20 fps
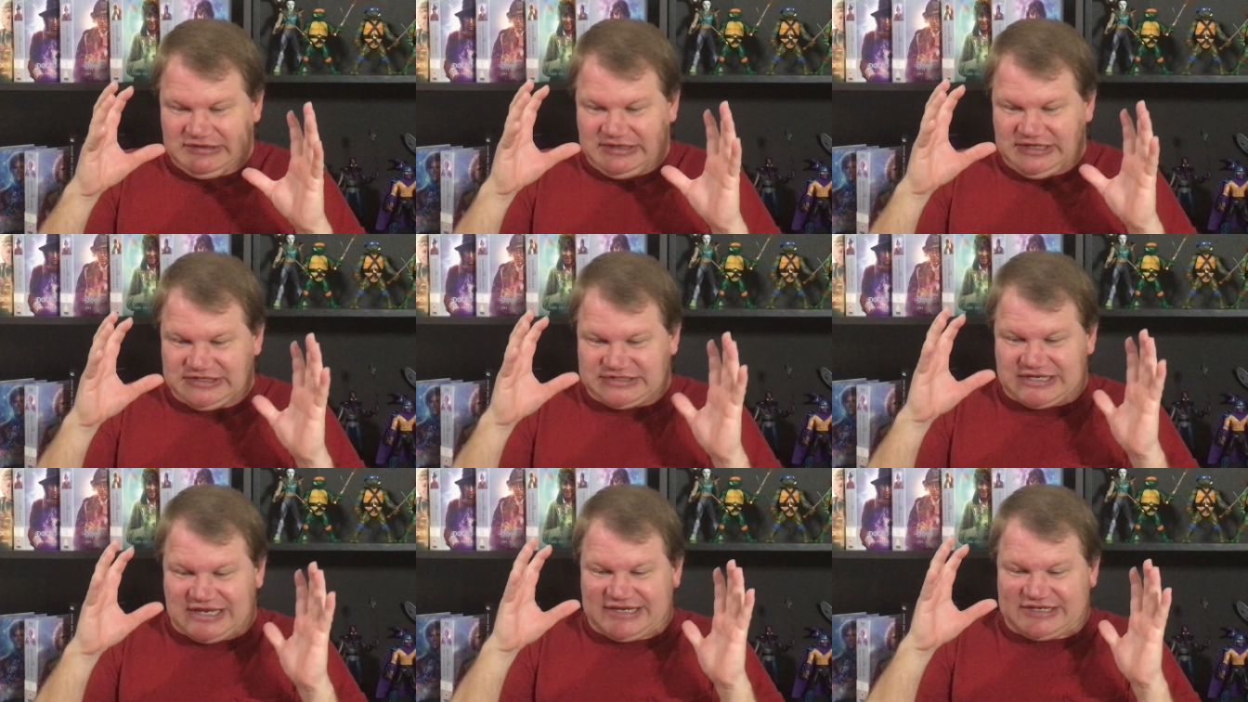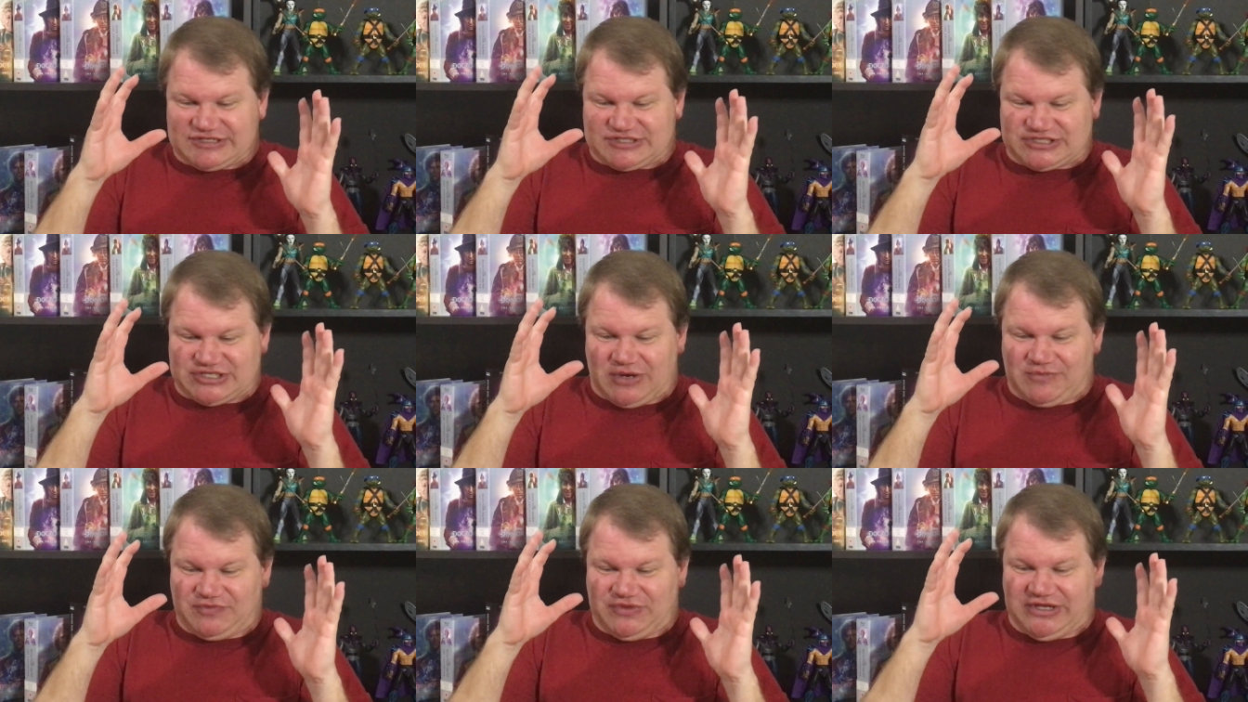It's like
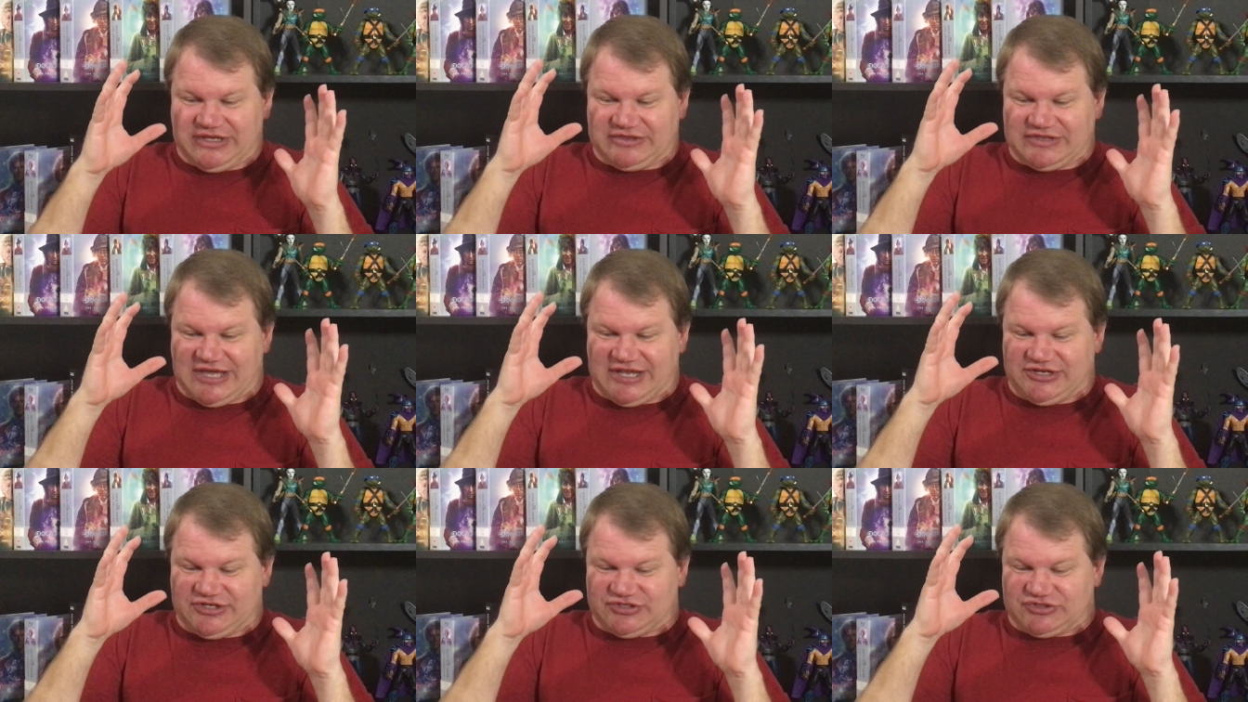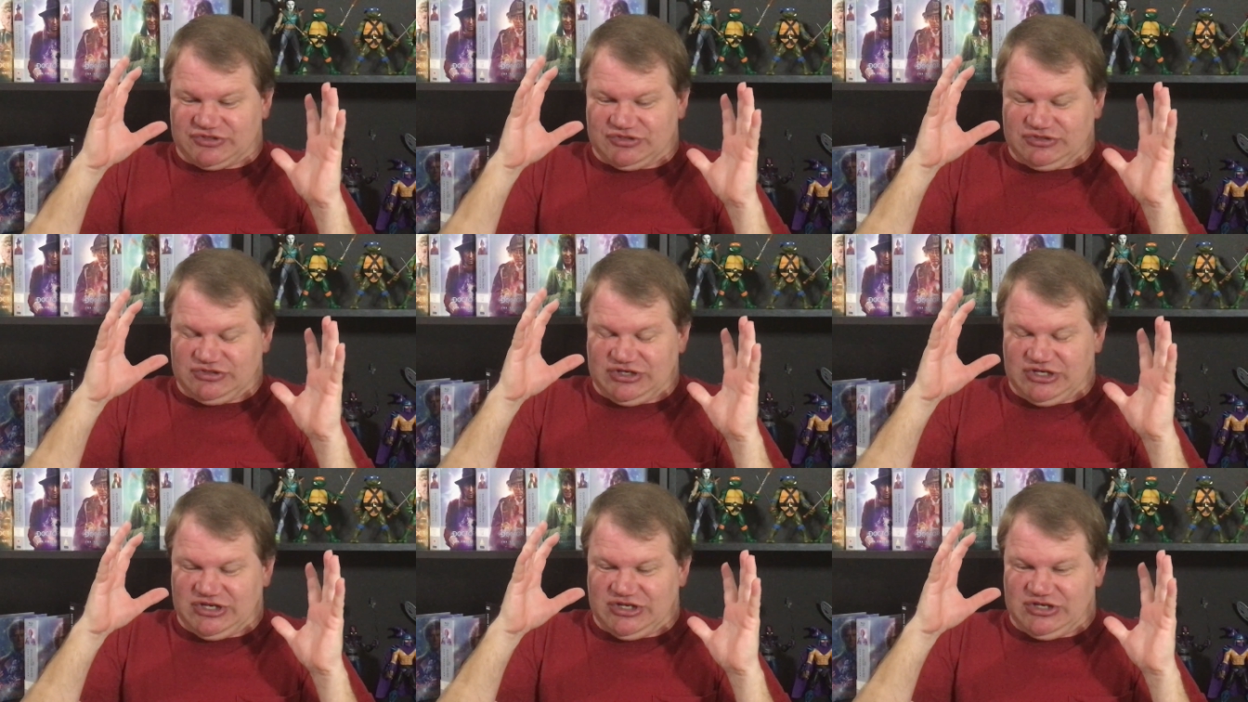something that
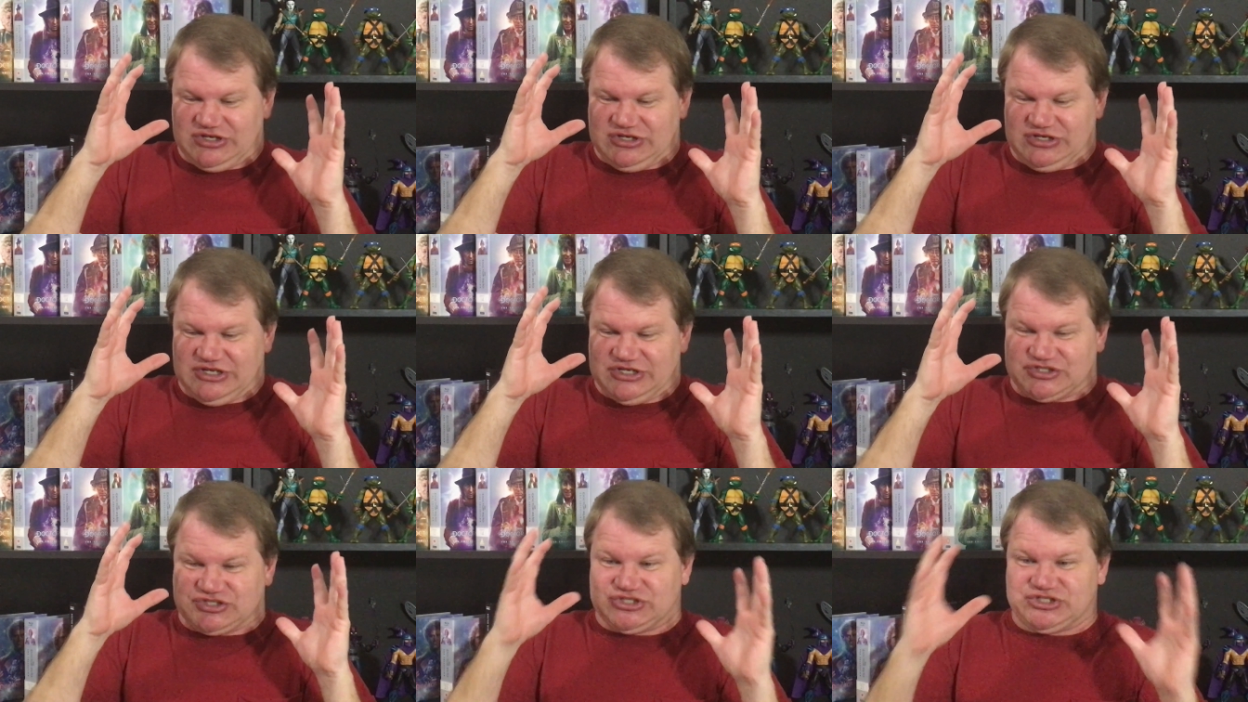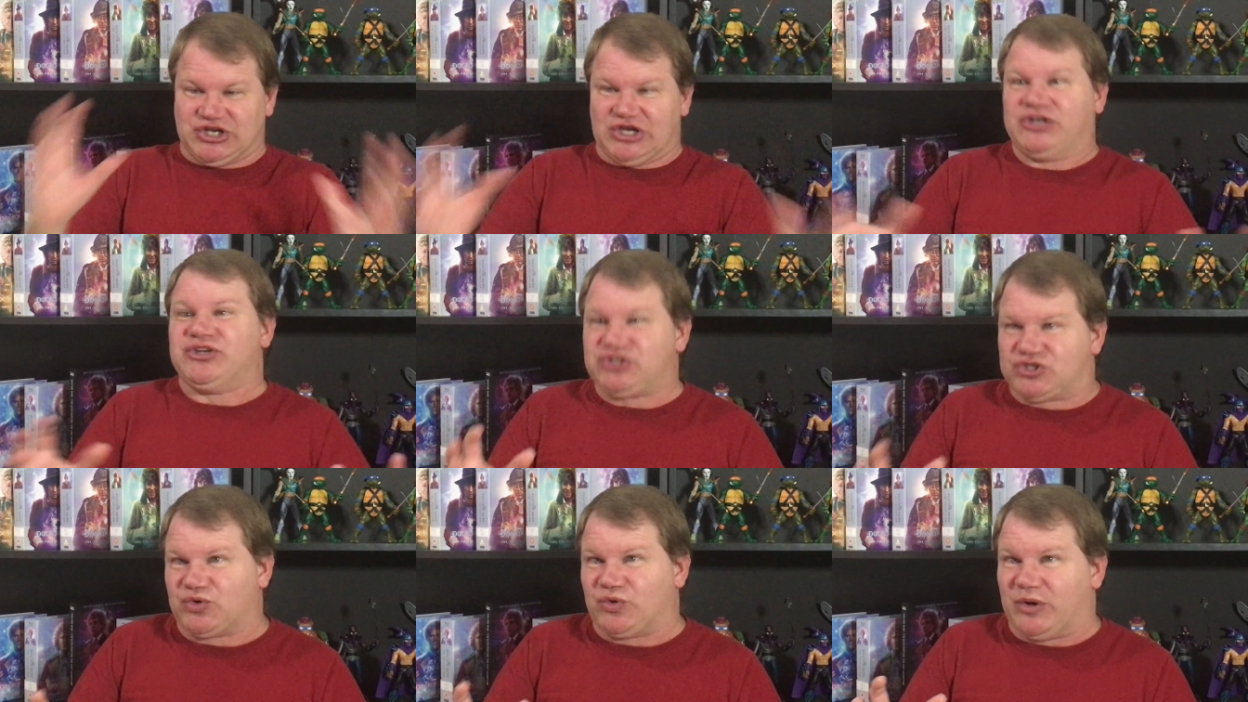it is
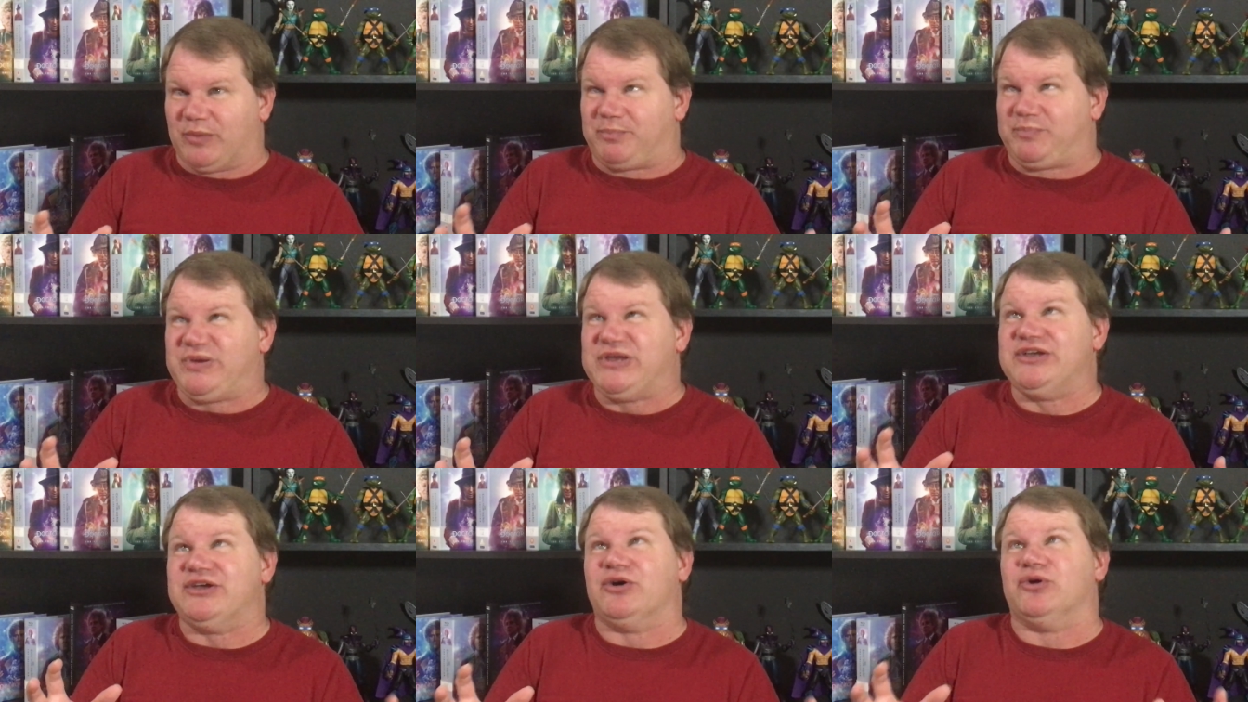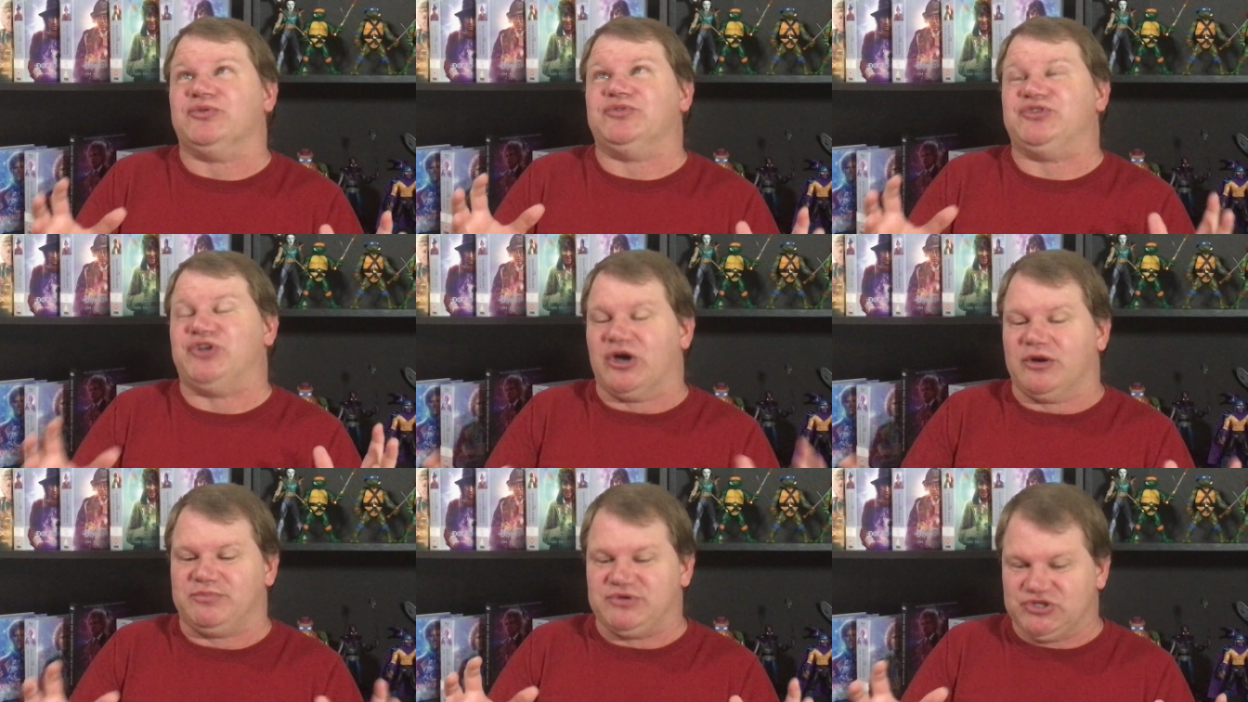done to a P O
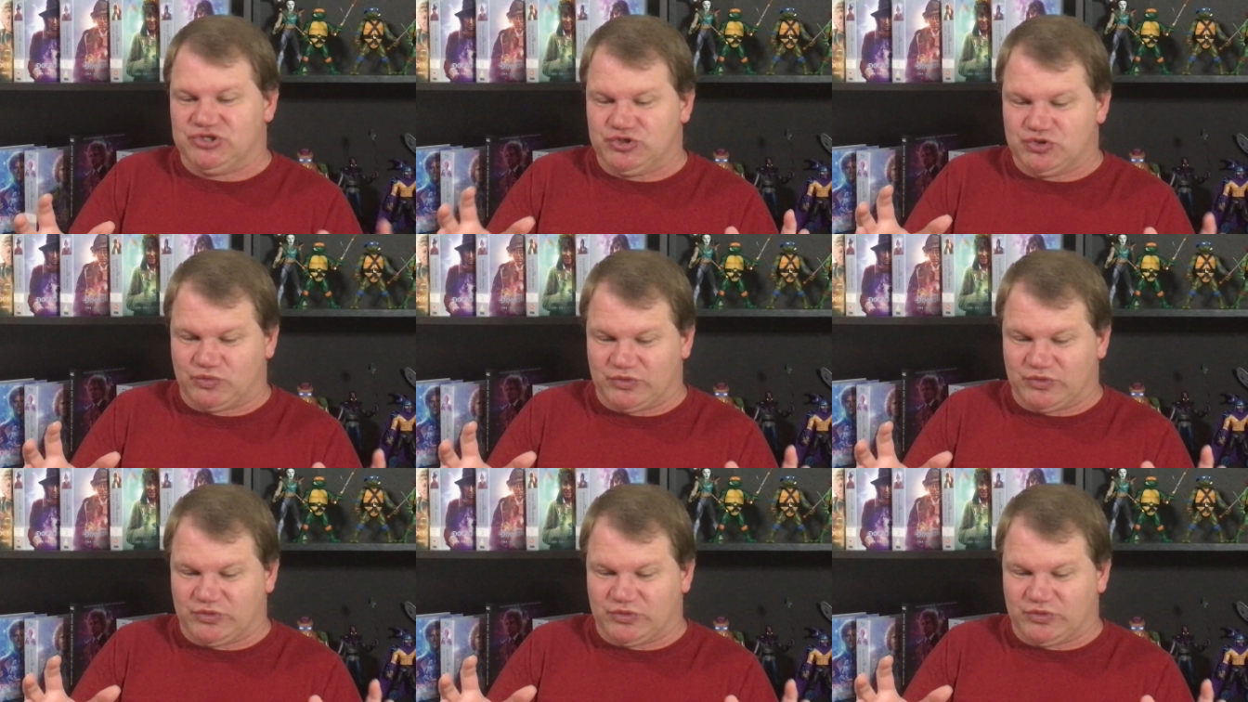W